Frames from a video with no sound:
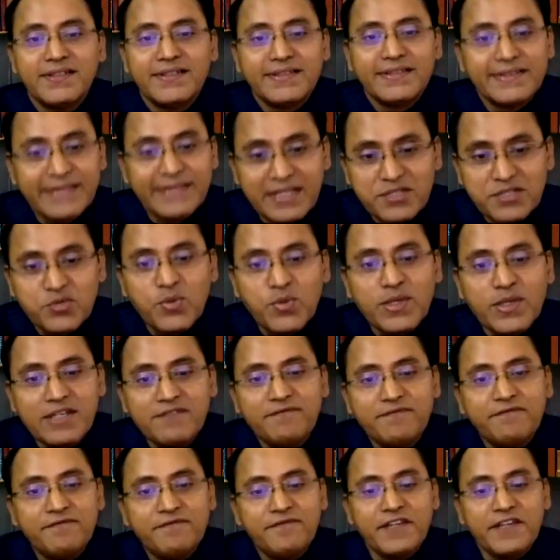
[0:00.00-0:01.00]
That's very
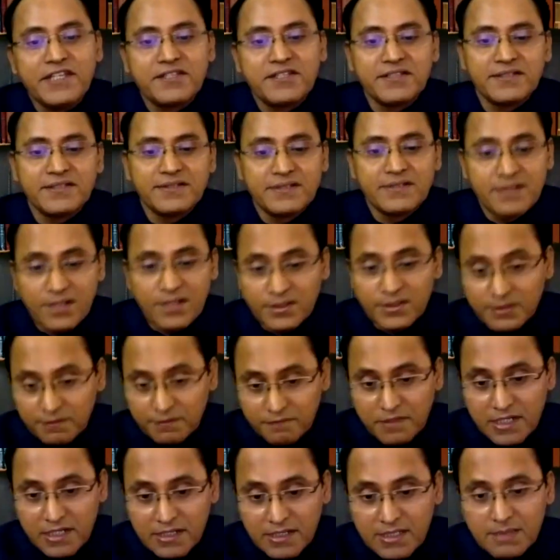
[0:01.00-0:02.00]
fatal, rather
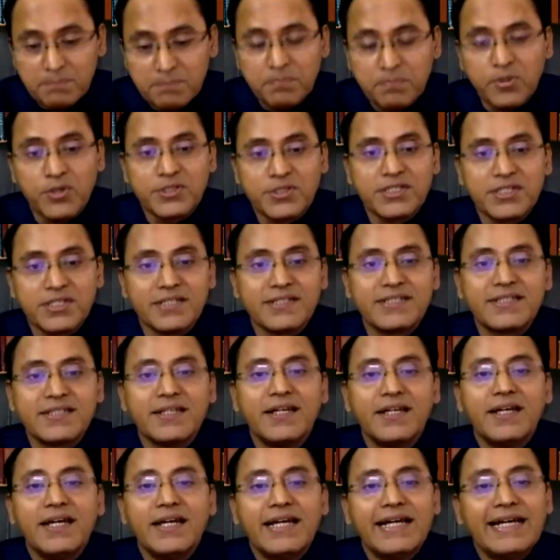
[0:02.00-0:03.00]
very important.
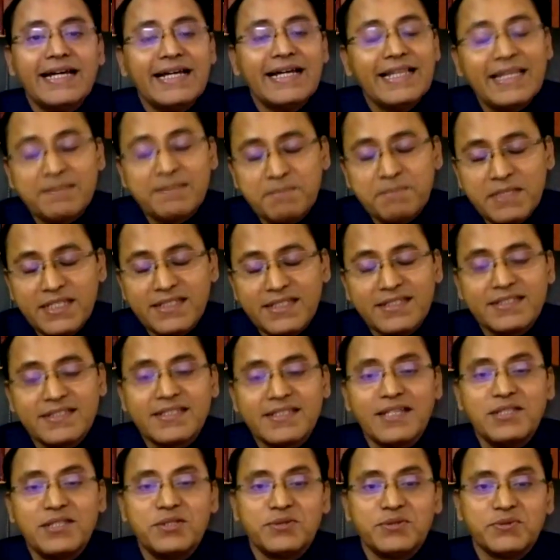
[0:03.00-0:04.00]
Let me tell
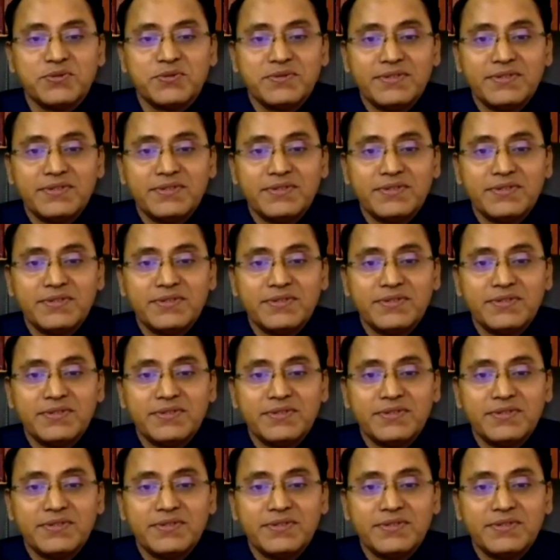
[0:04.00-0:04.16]
you